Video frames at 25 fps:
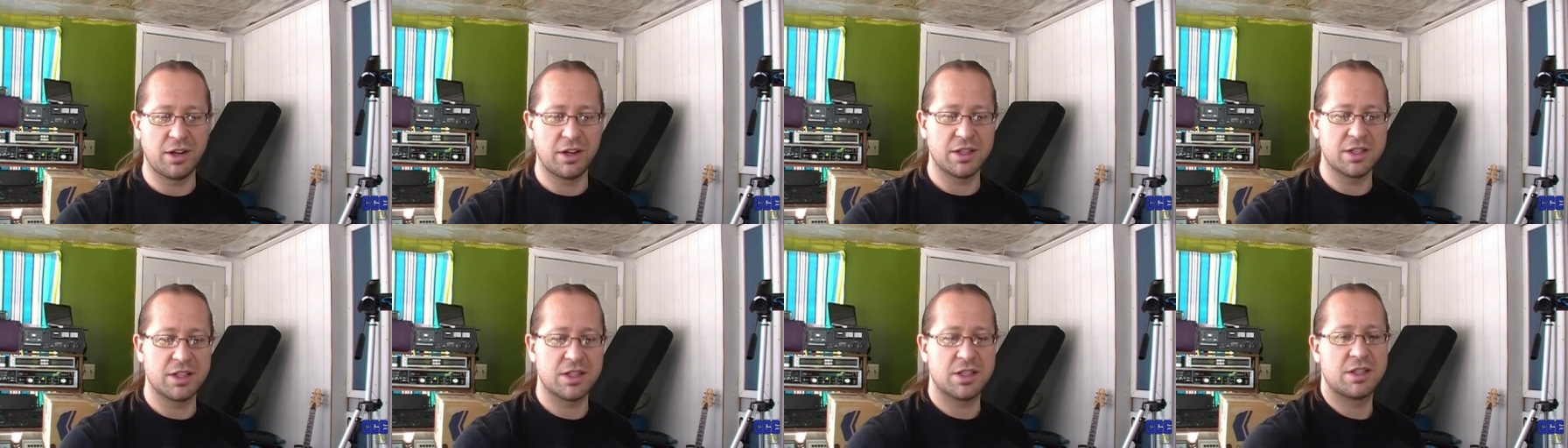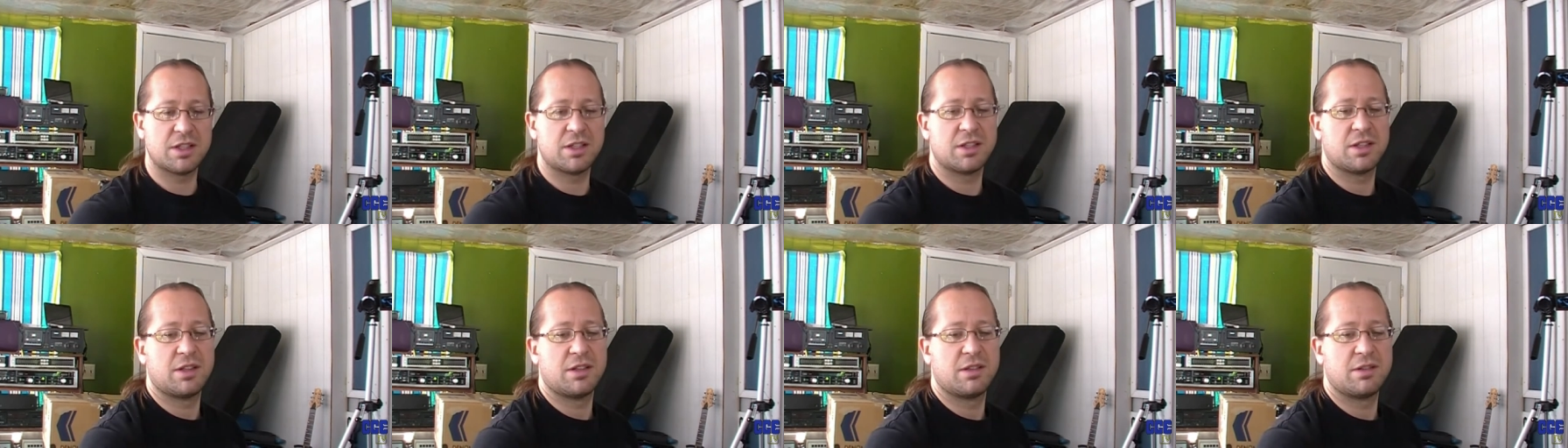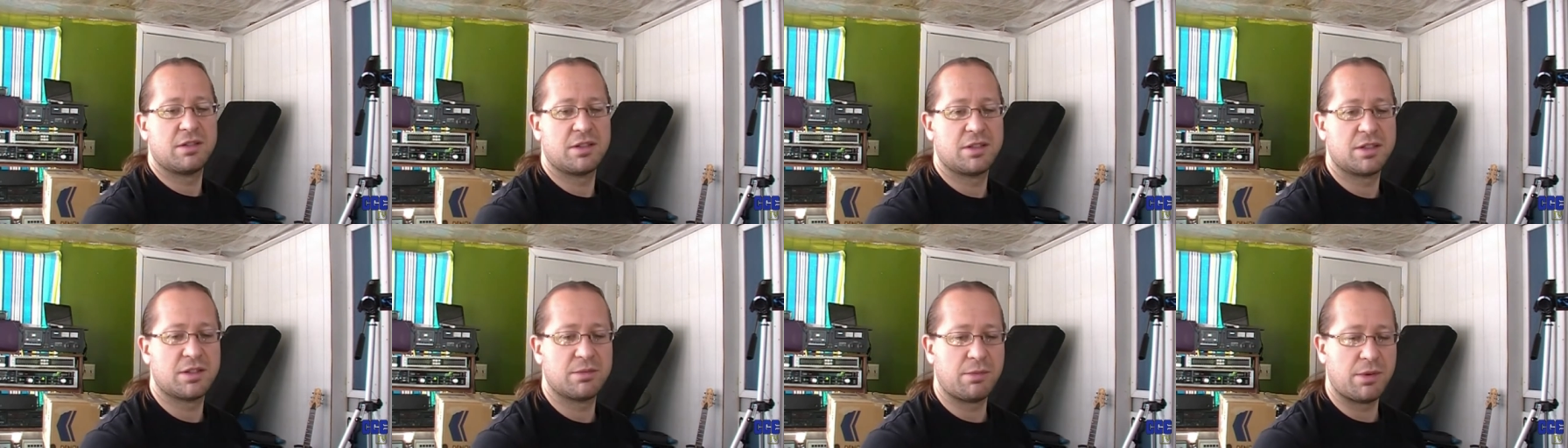
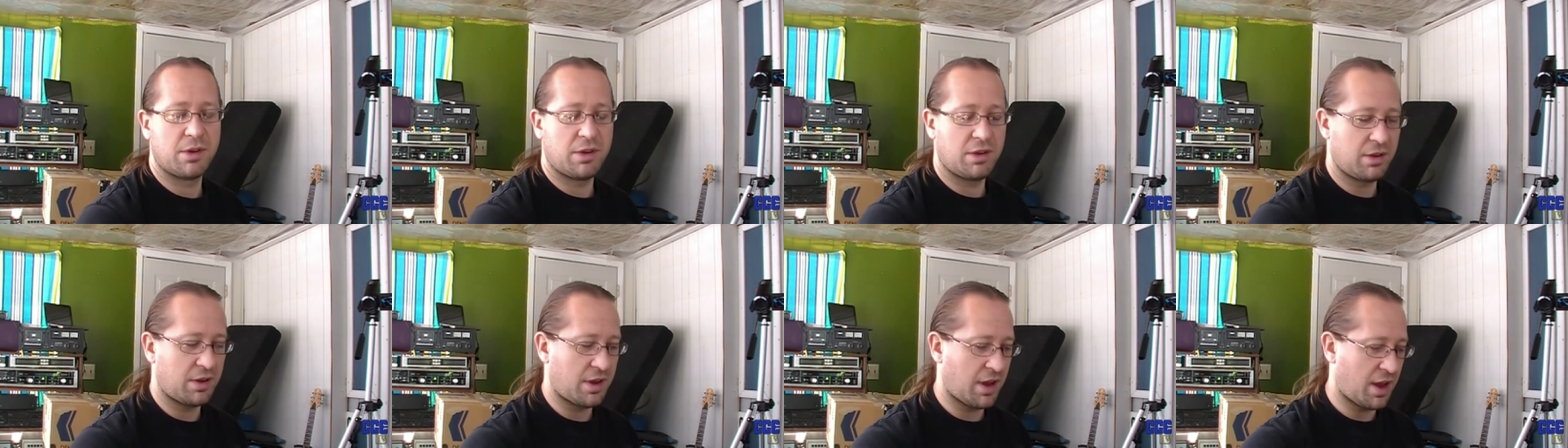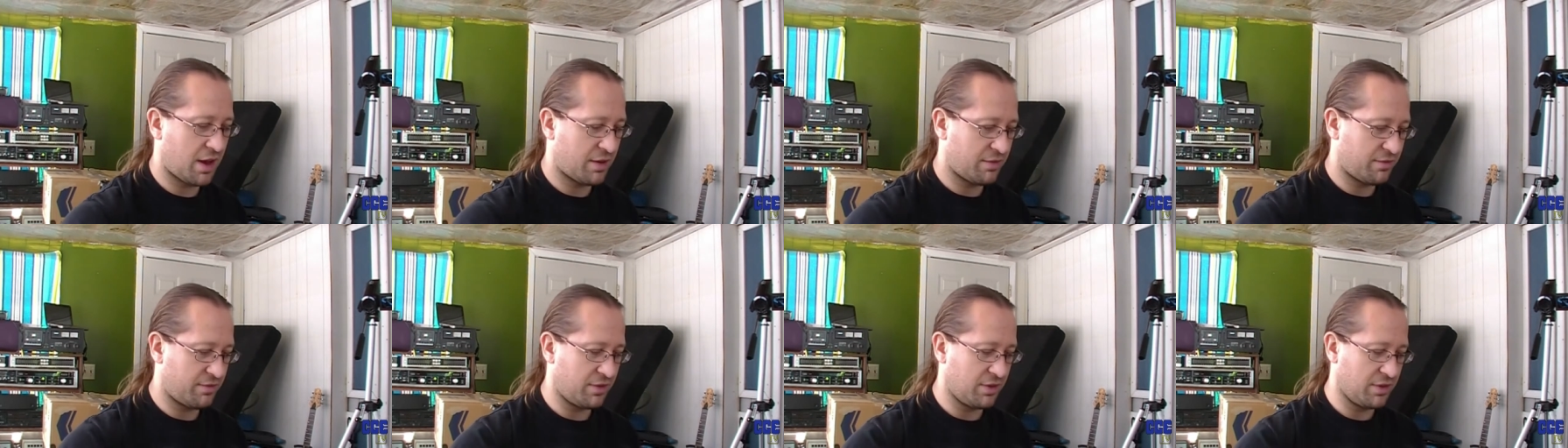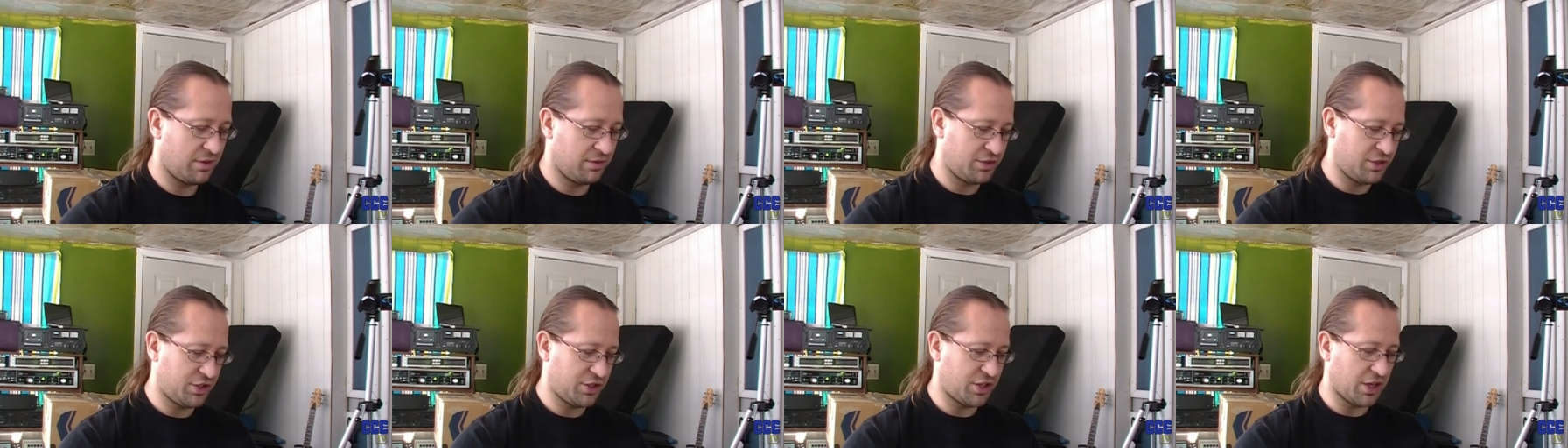small
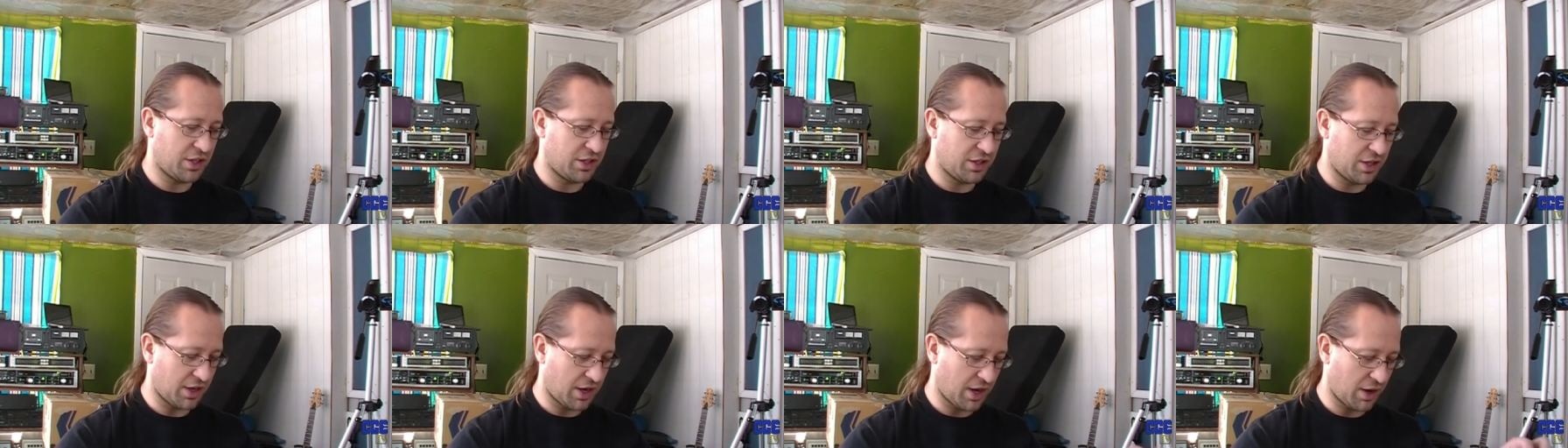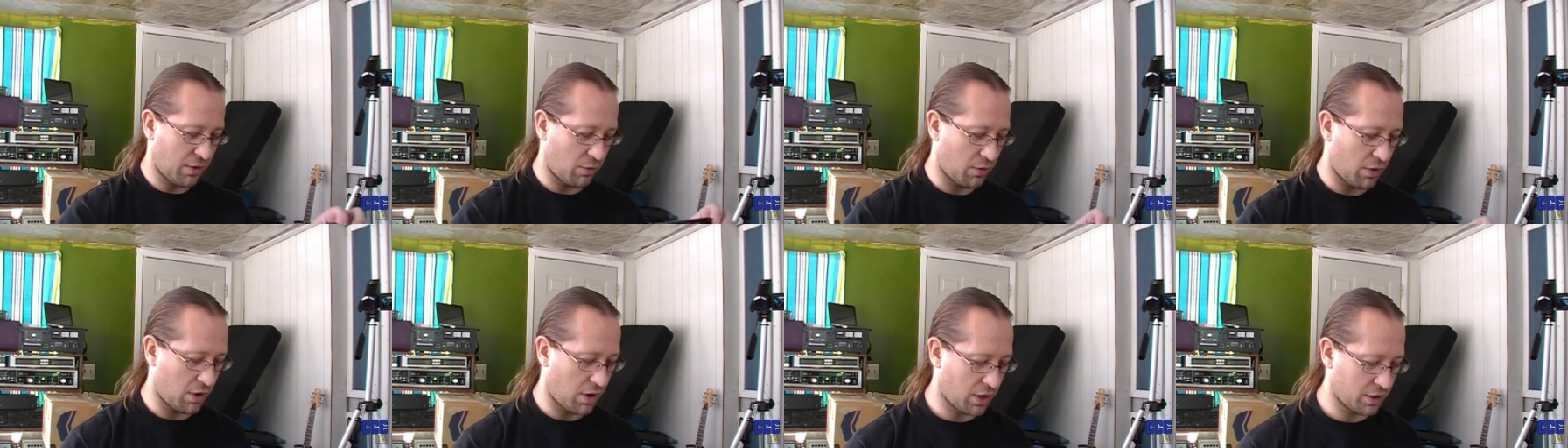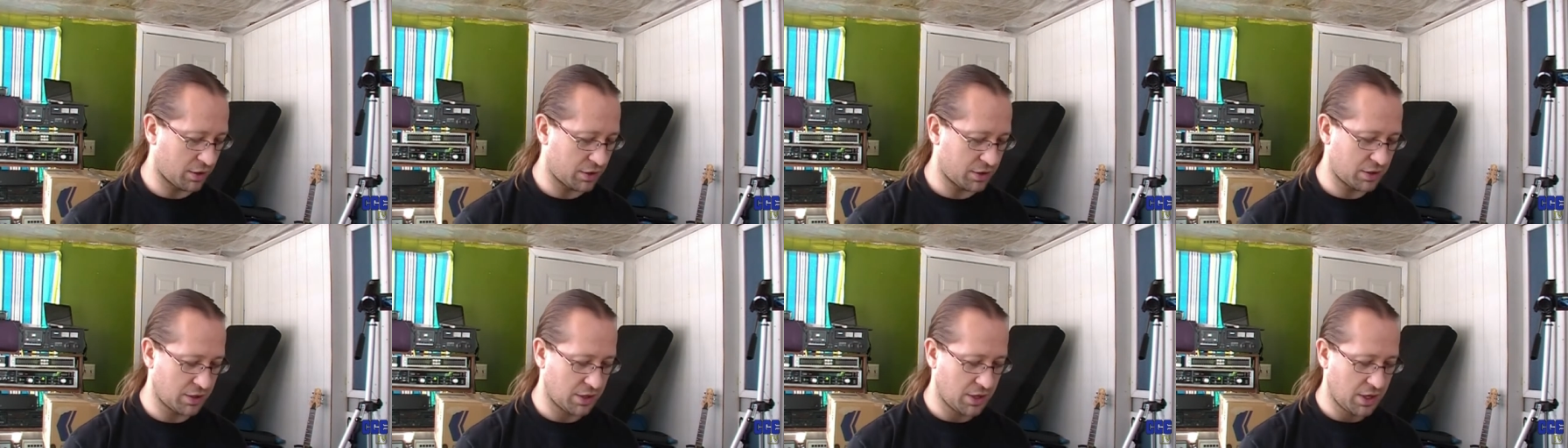full of shit that I
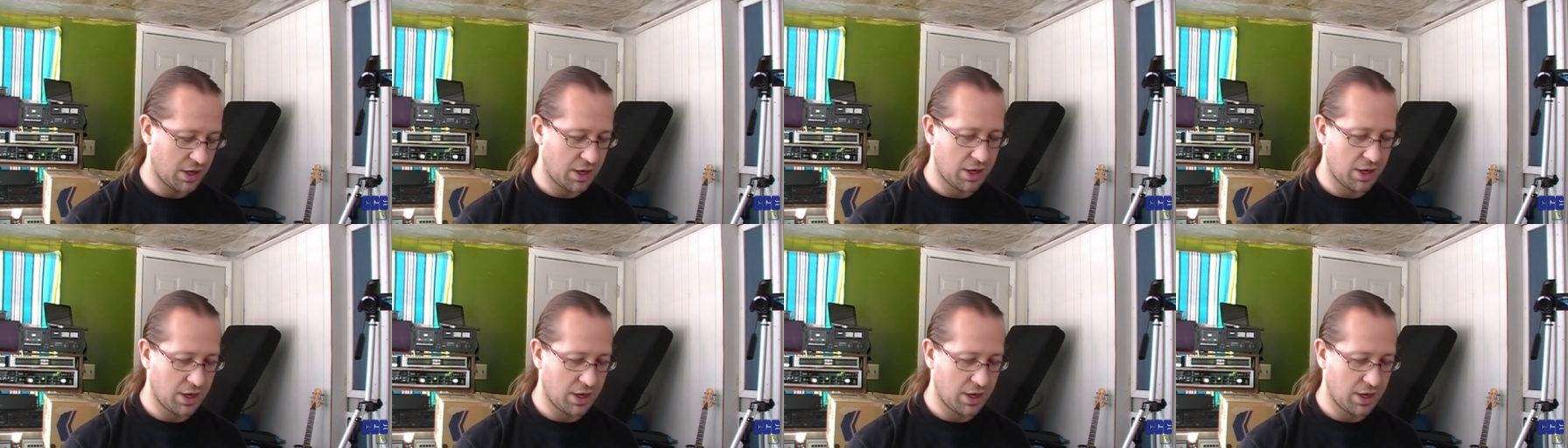want.